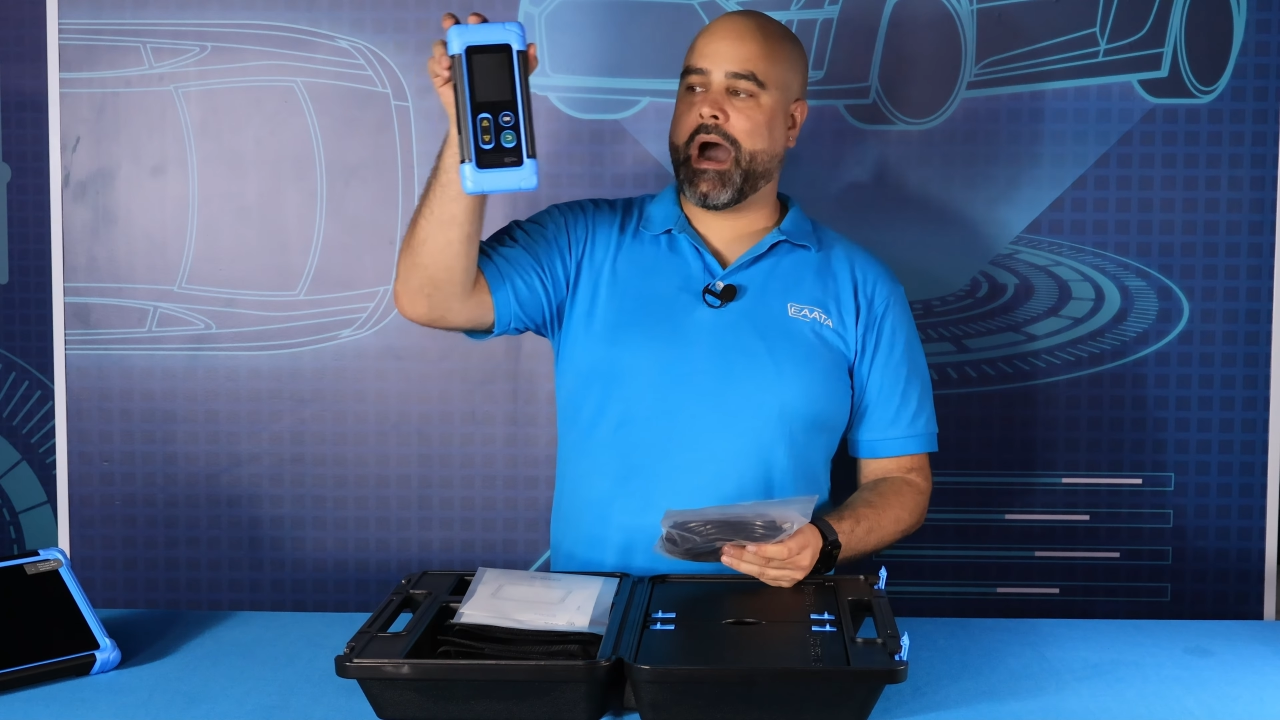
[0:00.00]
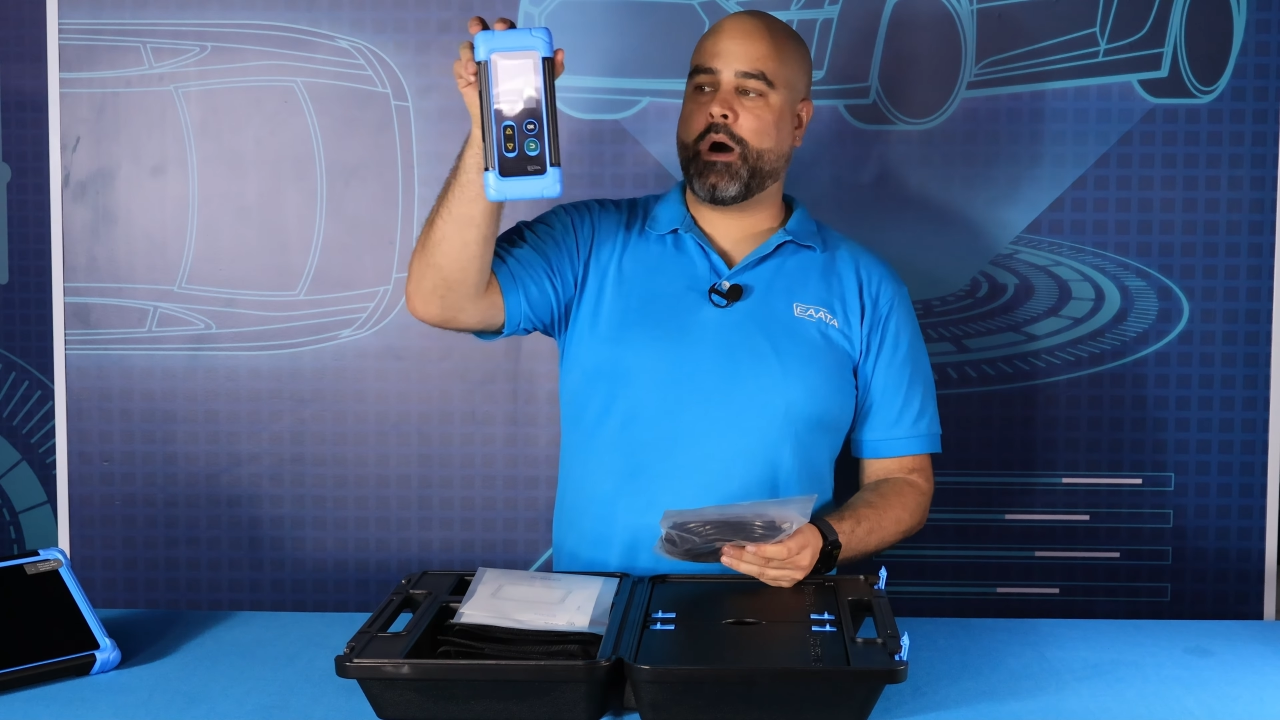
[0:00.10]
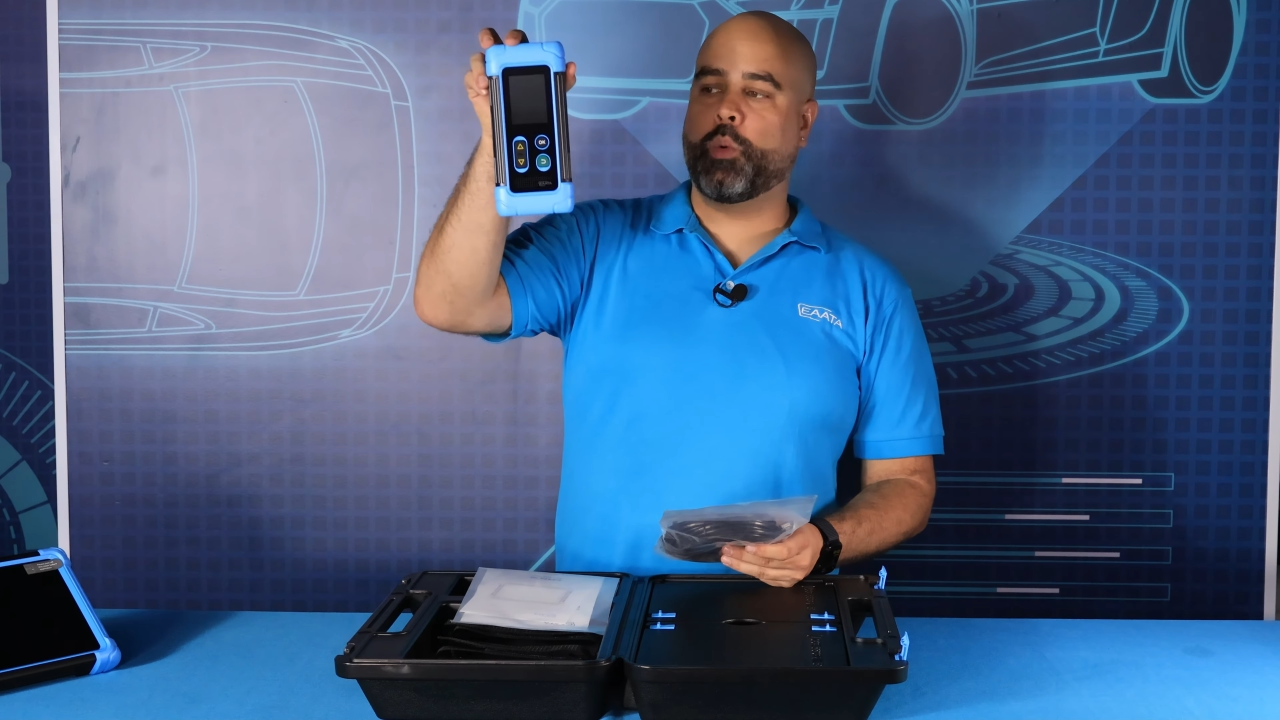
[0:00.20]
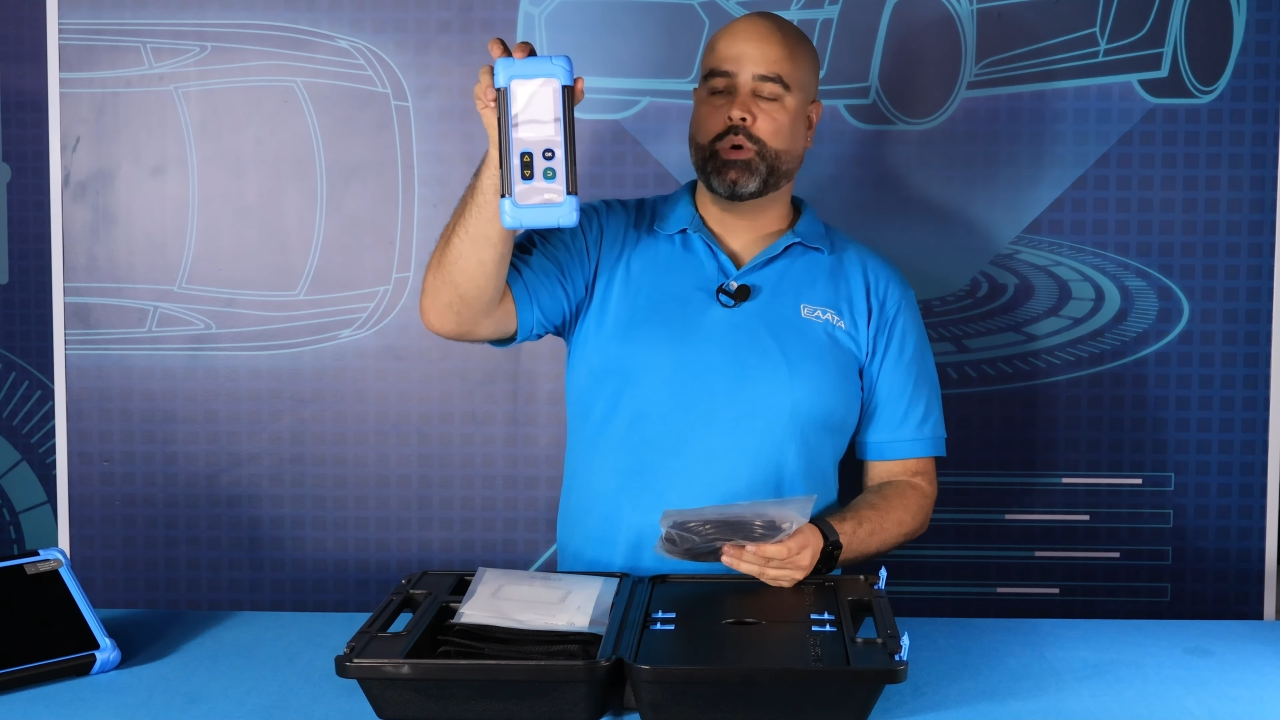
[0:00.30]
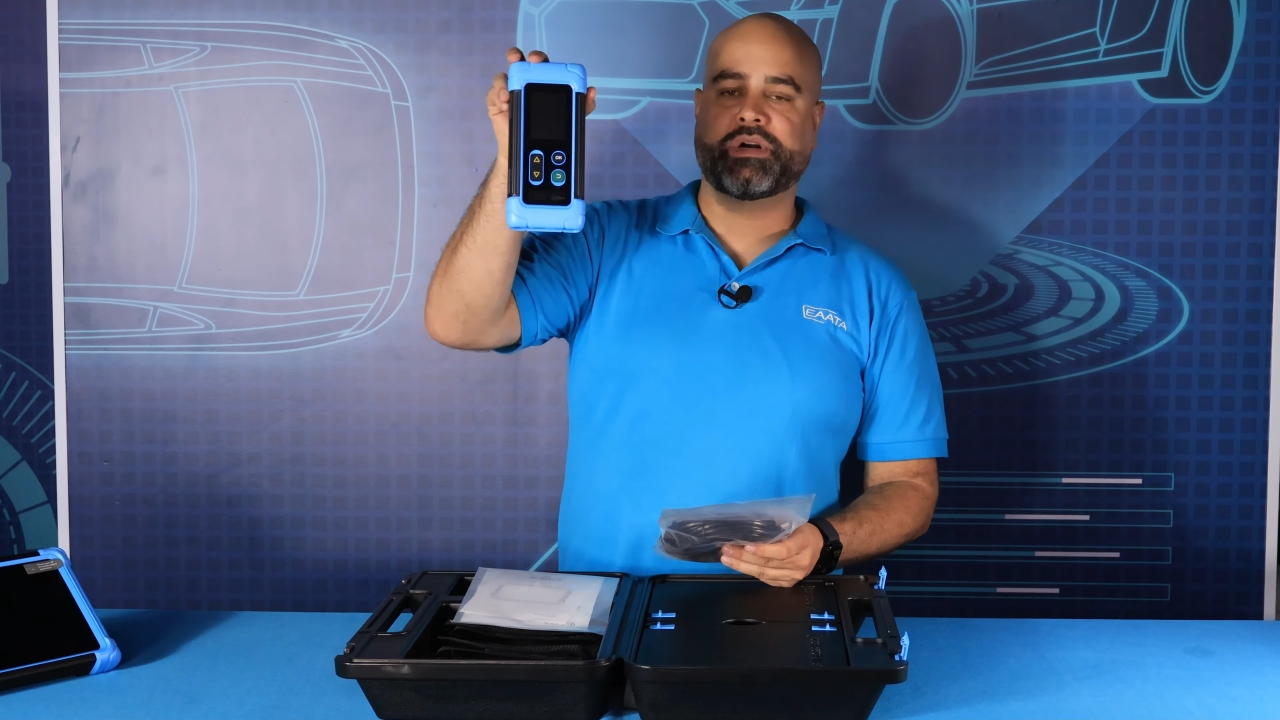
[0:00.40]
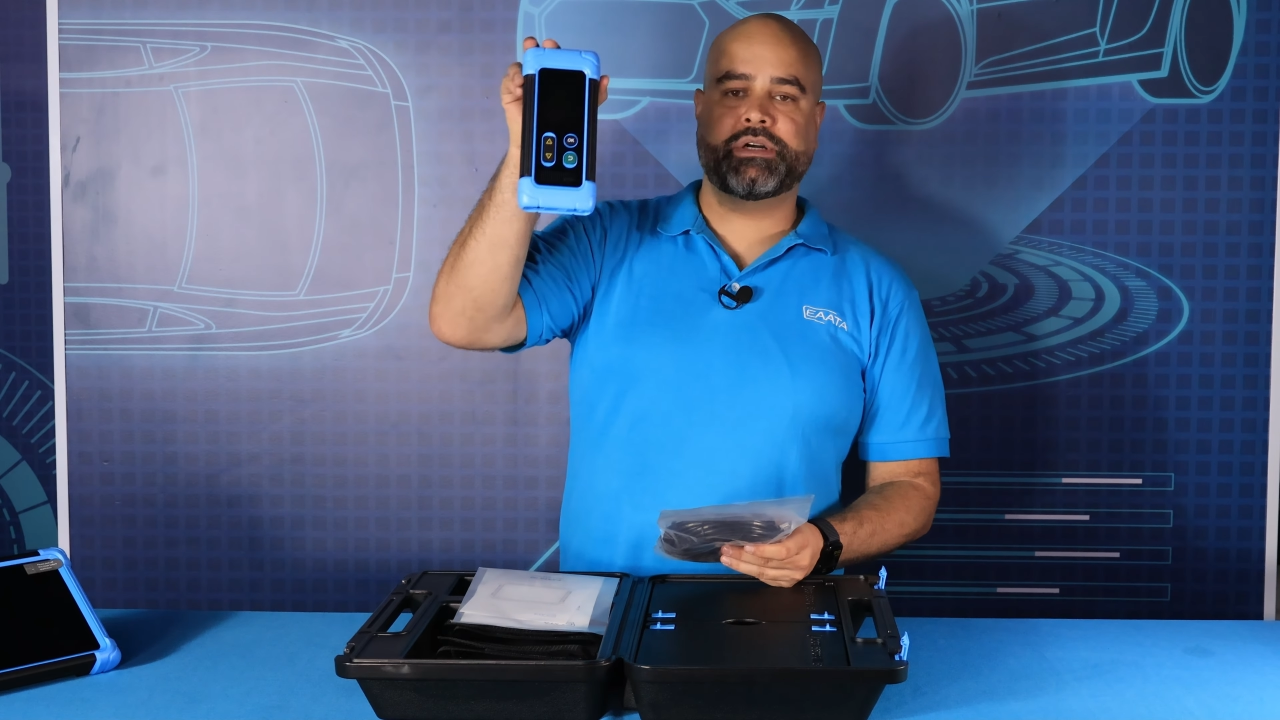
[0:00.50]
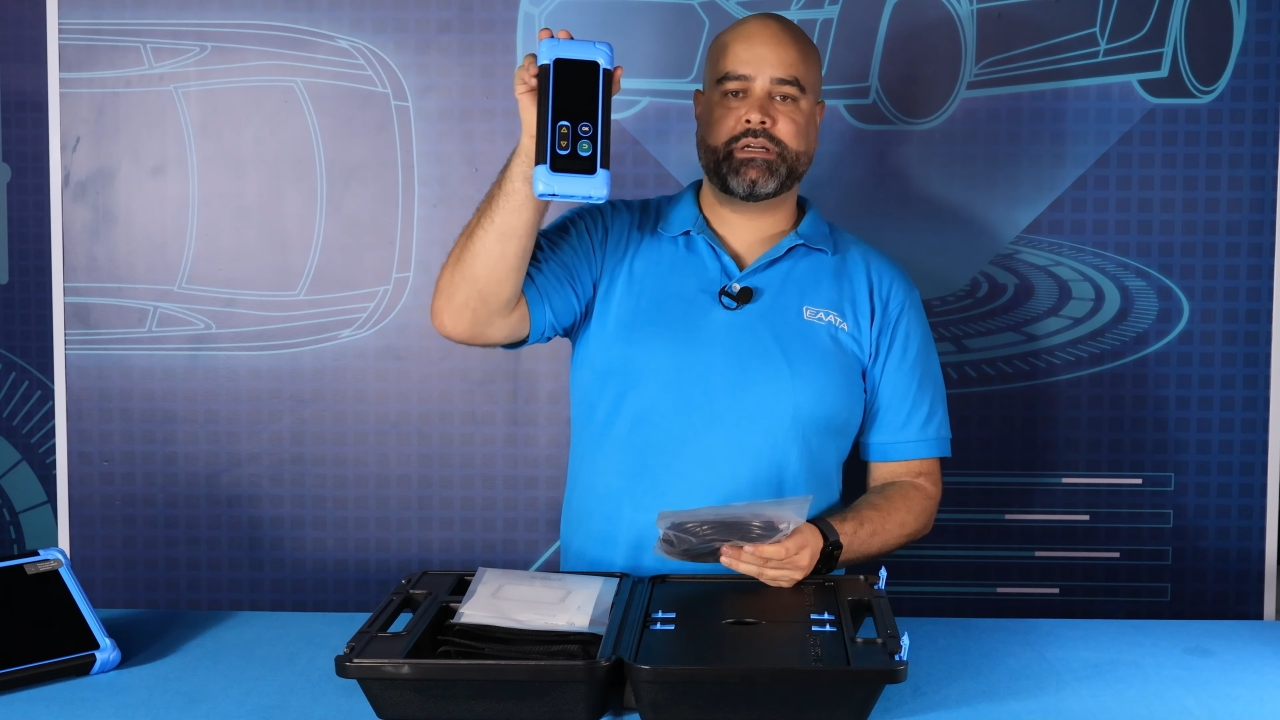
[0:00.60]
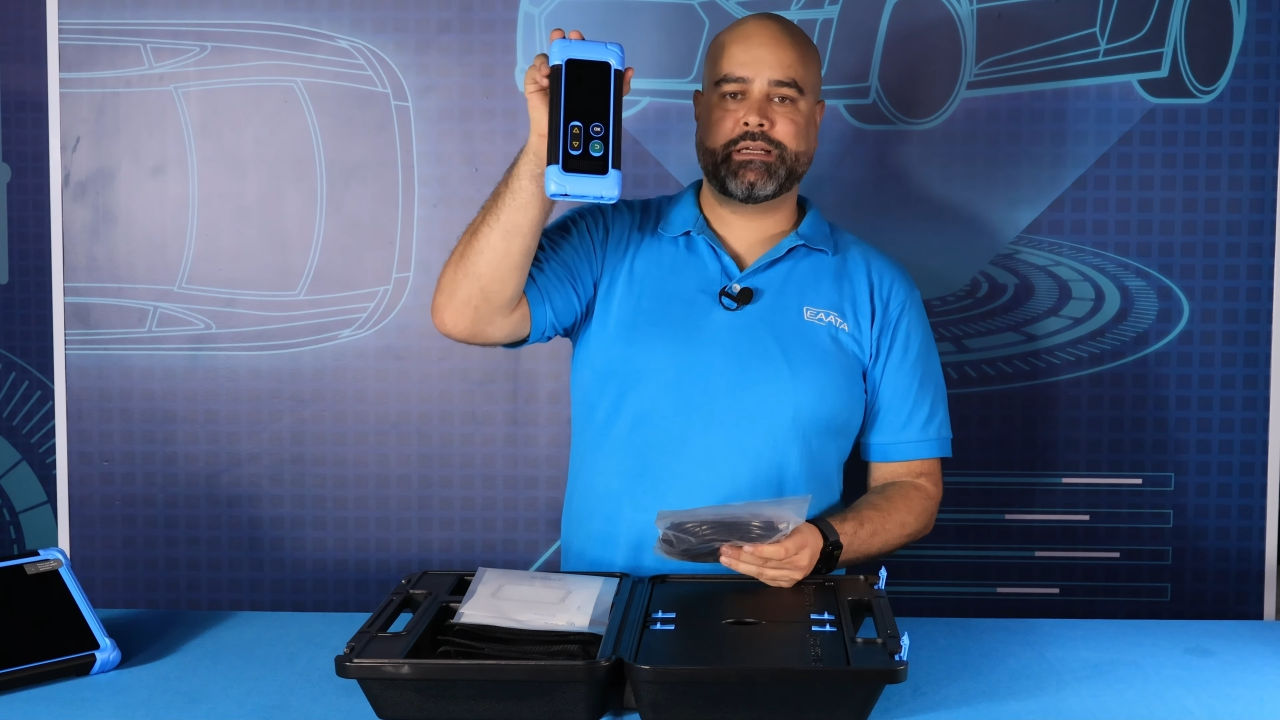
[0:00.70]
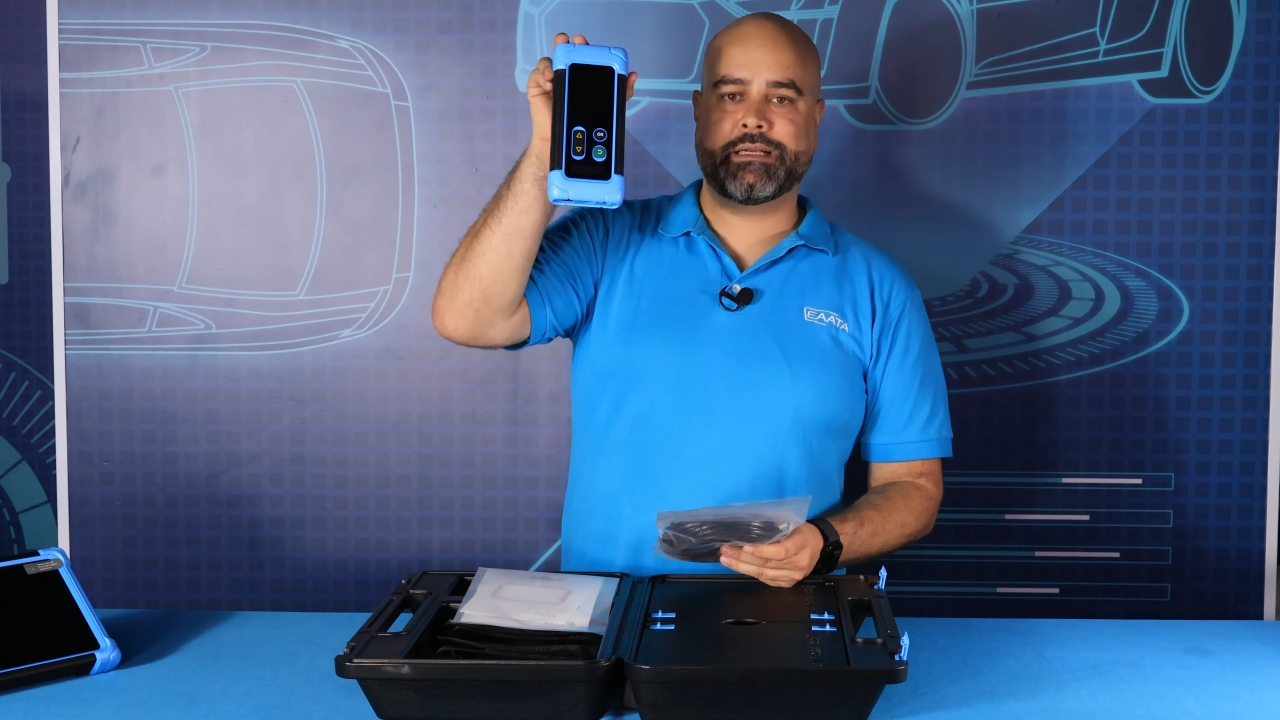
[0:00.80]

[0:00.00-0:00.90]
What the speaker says: our